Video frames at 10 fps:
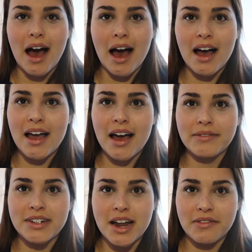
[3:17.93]
I
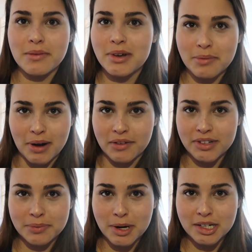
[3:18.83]
have never been a
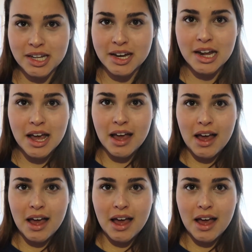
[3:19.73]
breakfast person.